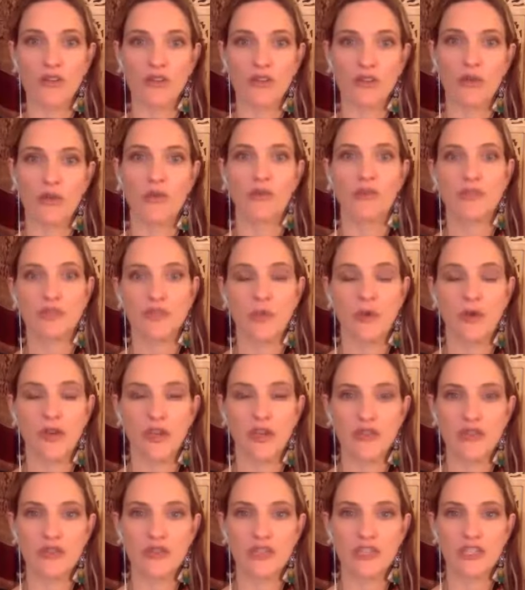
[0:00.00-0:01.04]
those who are
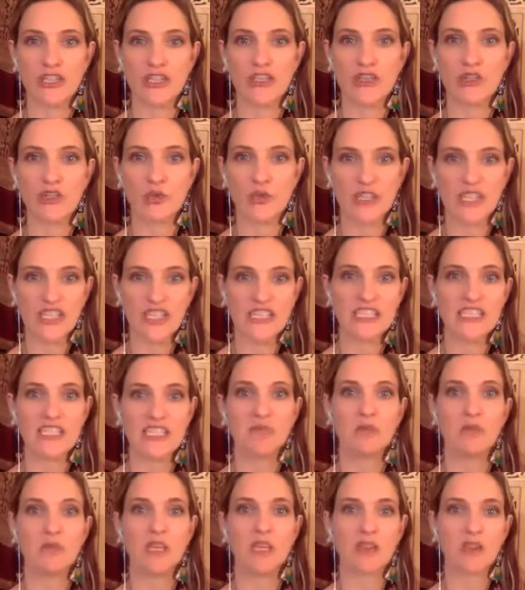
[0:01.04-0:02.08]
interested in doing
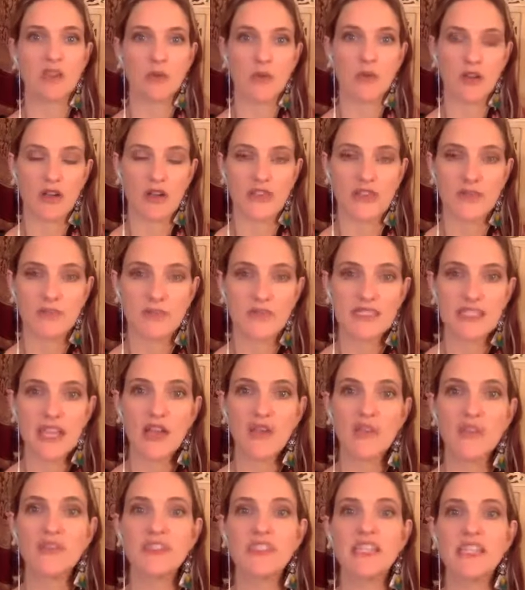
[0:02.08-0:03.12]
deep healing work on
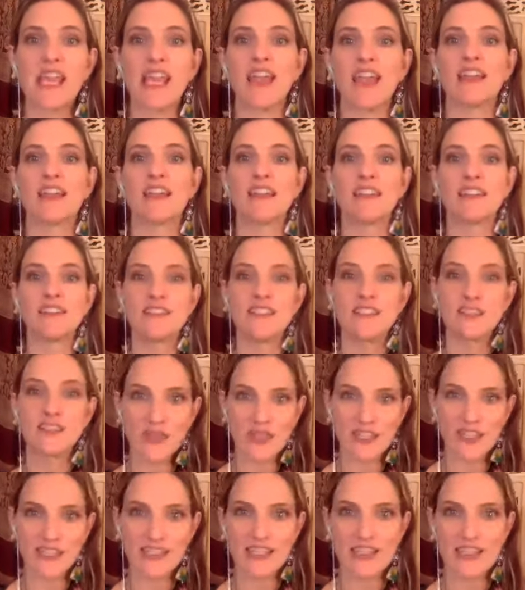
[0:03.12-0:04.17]
themselves and
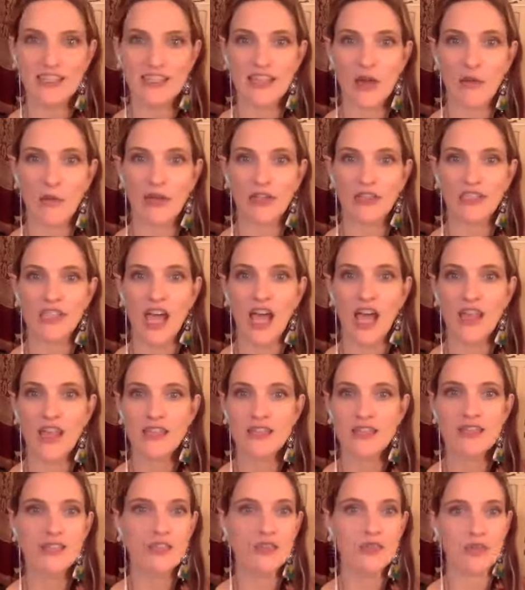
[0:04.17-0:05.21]
translating that work to
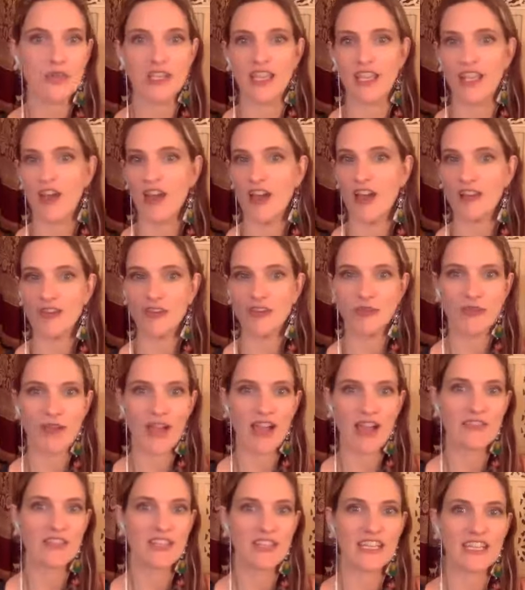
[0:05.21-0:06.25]
others, working on
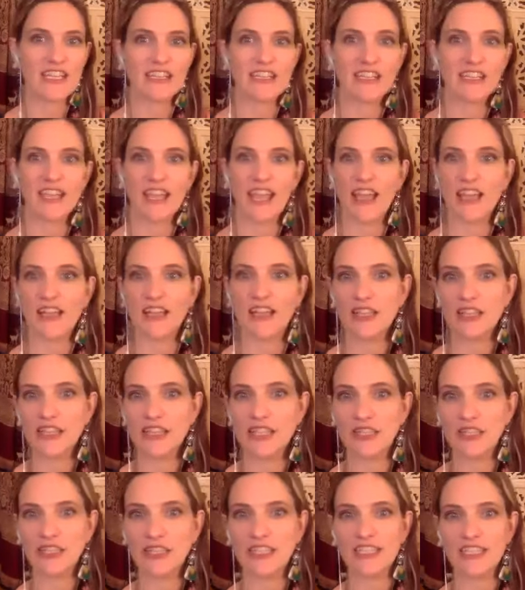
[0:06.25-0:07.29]
grounding and
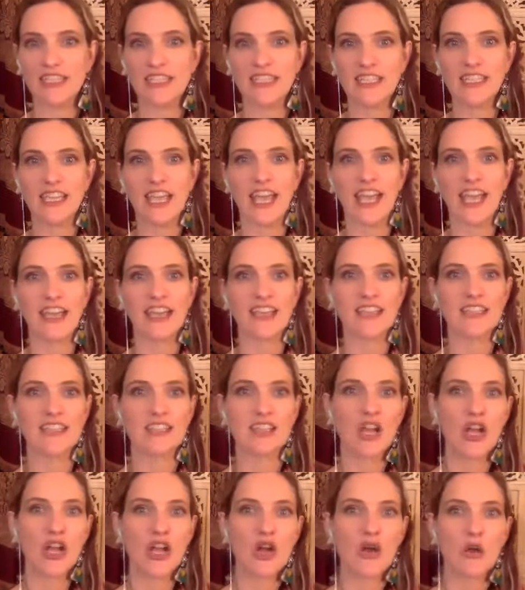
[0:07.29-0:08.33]
clearing and
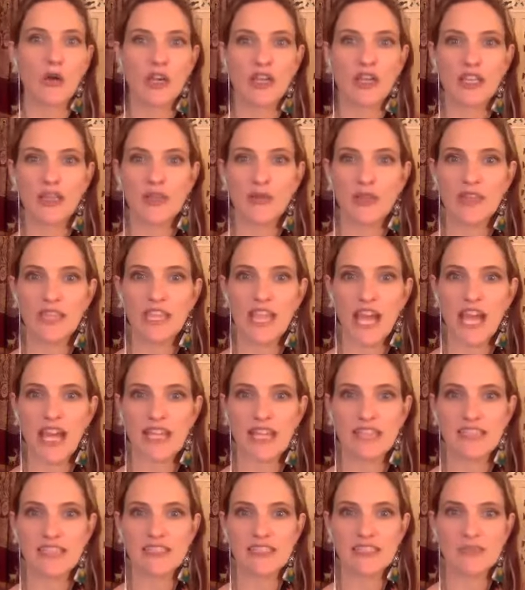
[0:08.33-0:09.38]
working with
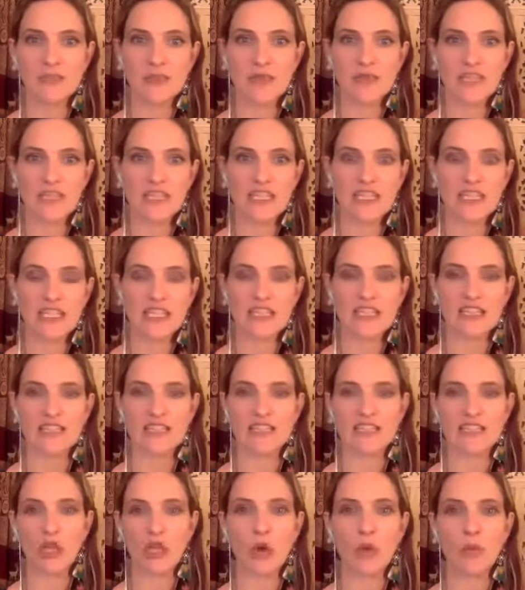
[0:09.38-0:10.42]
guides and
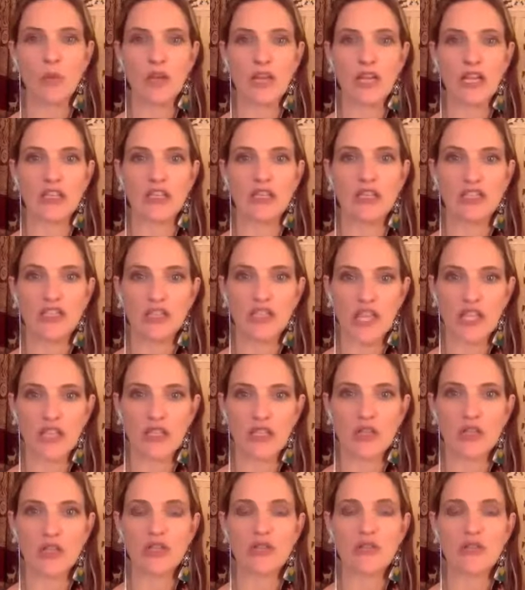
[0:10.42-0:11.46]
beings and opening the
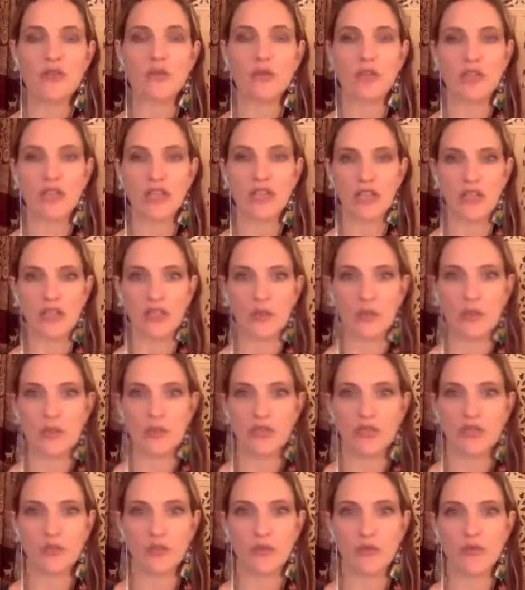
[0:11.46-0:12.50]
channel for healing
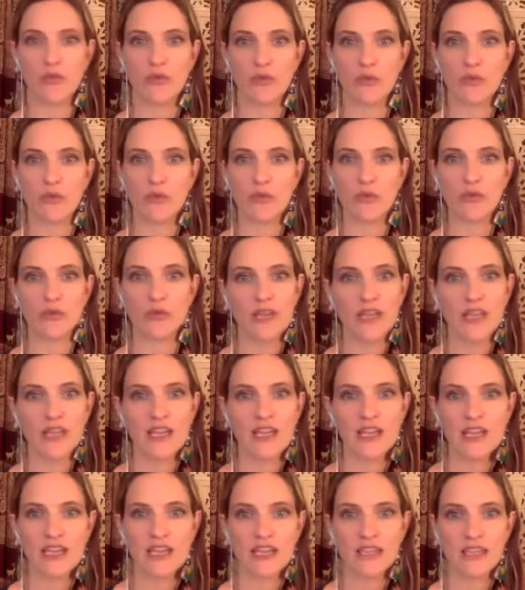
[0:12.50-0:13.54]
work to move through.
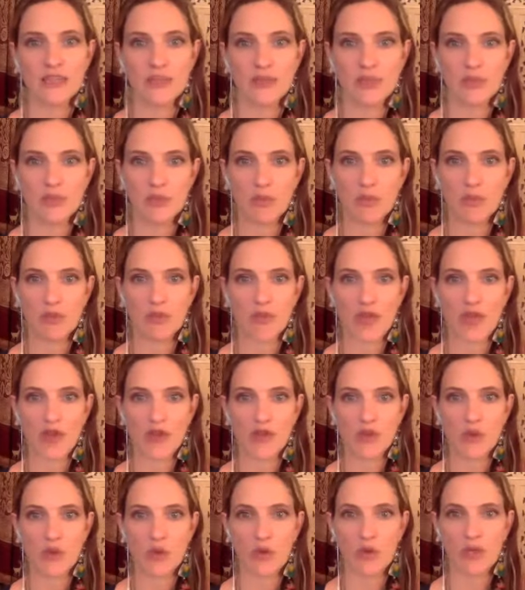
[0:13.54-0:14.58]
It's a really
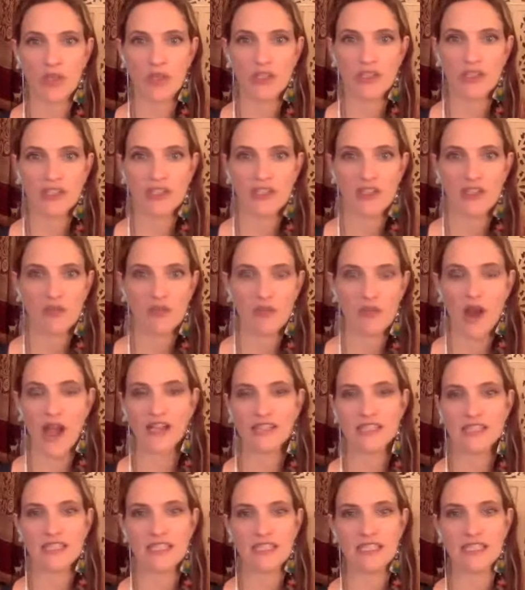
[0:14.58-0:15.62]
profound course of
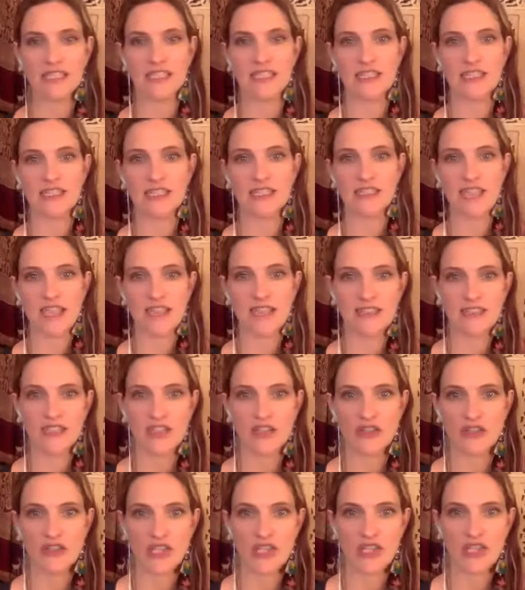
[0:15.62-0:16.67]
practices and
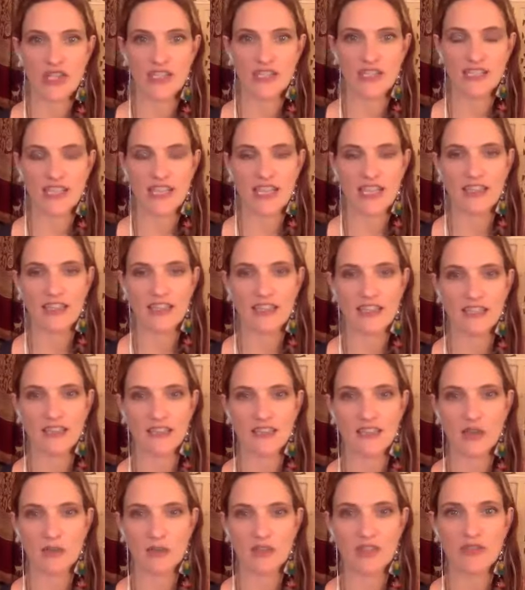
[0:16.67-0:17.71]
teachings and
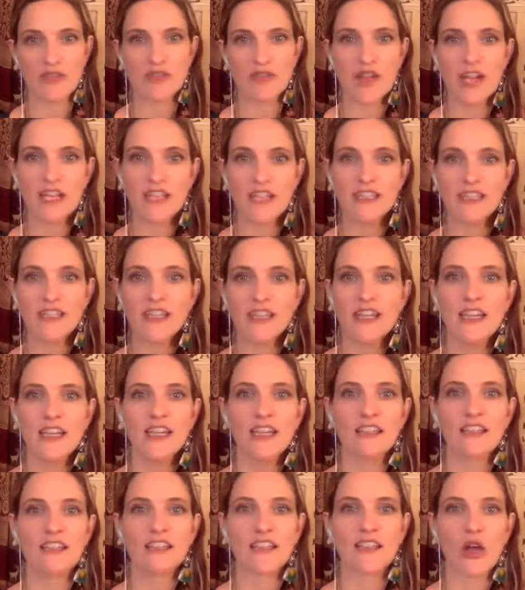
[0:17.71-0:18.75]
so much fun.
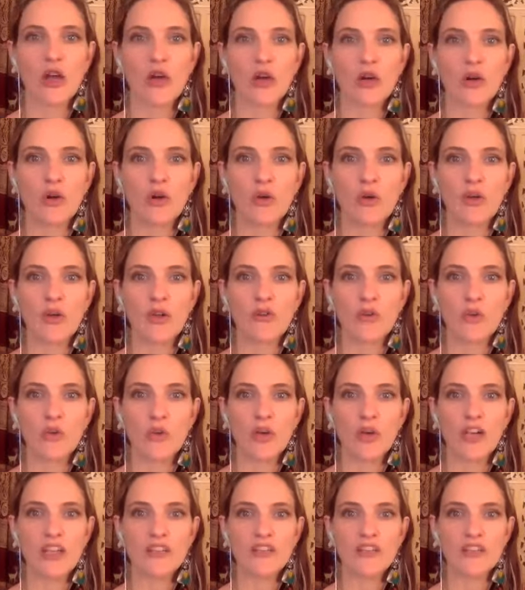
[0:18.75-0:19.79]
So if you
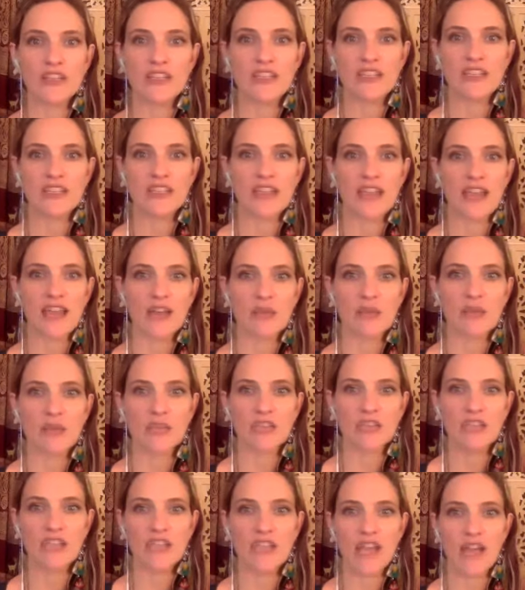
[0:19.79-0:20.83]
are interested in that,
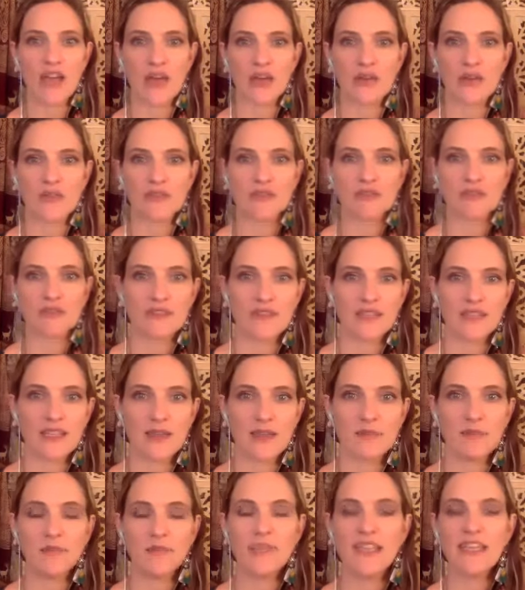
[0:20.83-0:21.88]
reach out
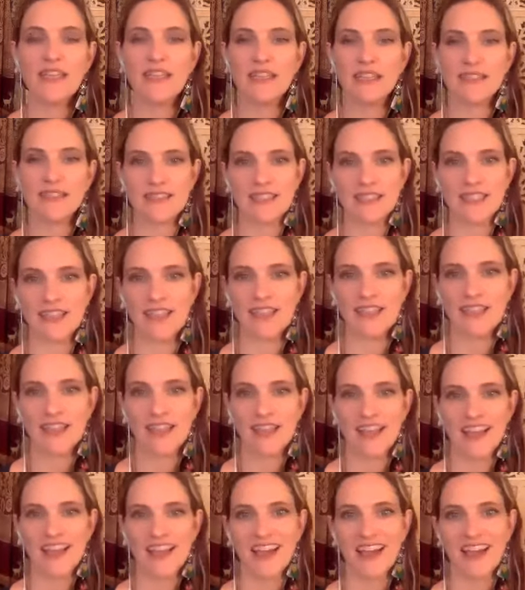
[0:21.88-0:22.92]
immediately
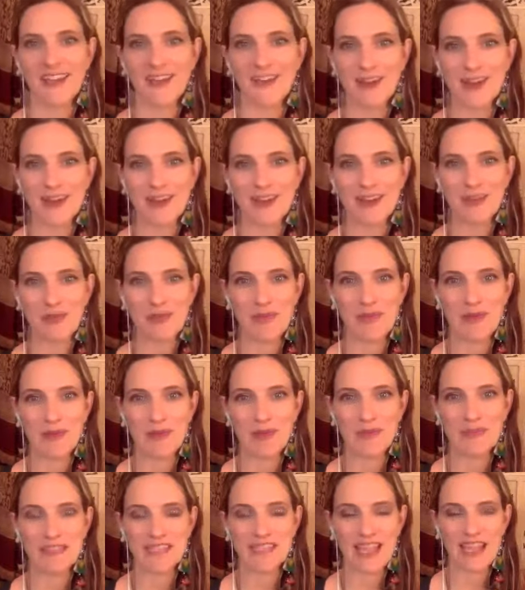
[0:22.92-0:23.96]
or go to my
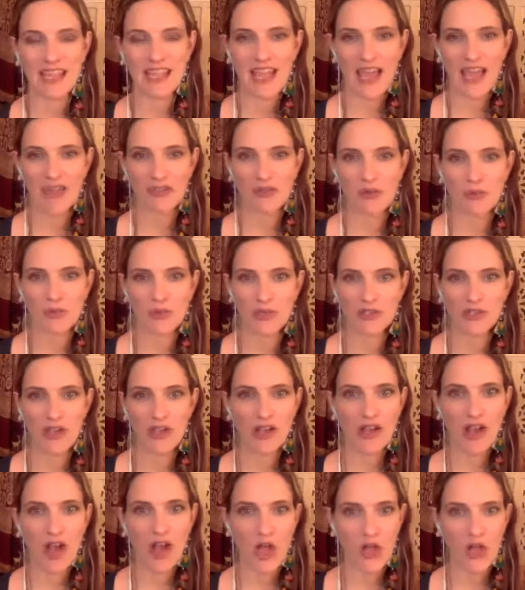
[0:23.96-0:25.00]
website,
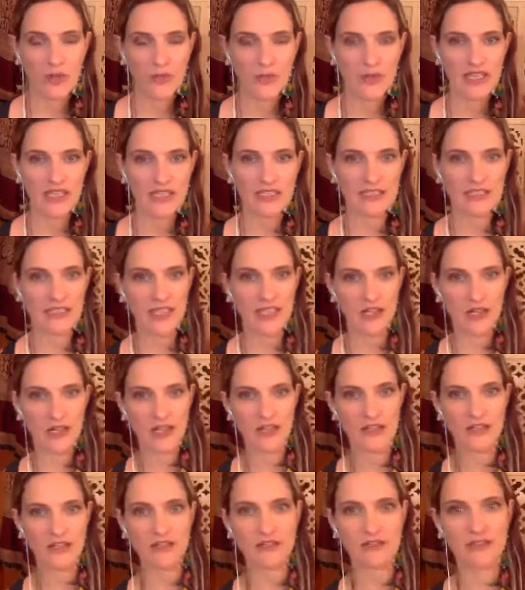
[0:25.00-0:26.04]
katherinebird.com. It's there
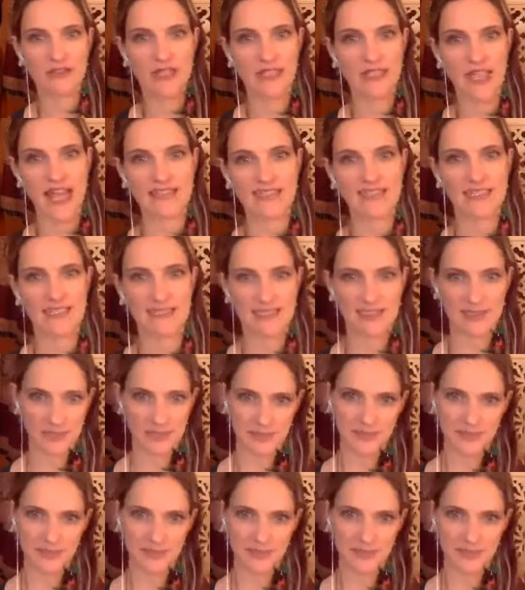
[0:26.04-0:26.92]
under the classes.